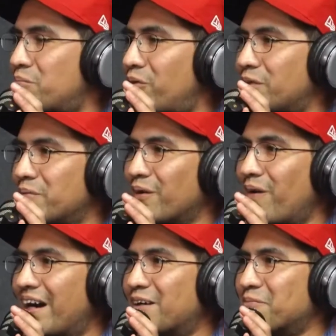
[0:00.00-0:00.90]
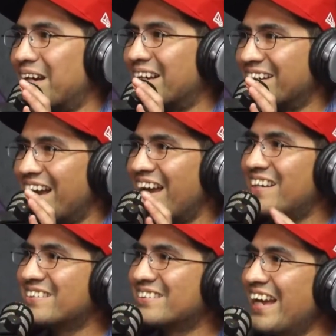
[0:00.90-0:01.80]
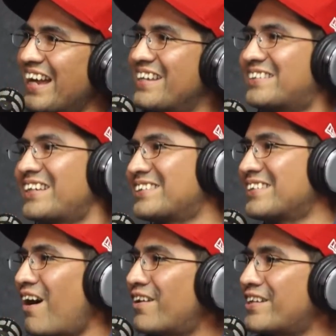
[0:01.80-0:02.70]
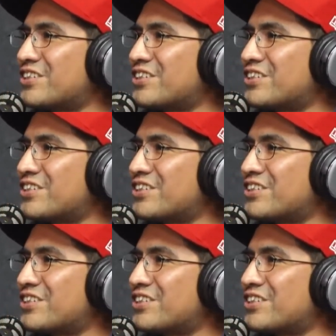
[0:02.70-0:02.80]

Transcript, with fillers: Bully McGuire, man. It is, and he says all these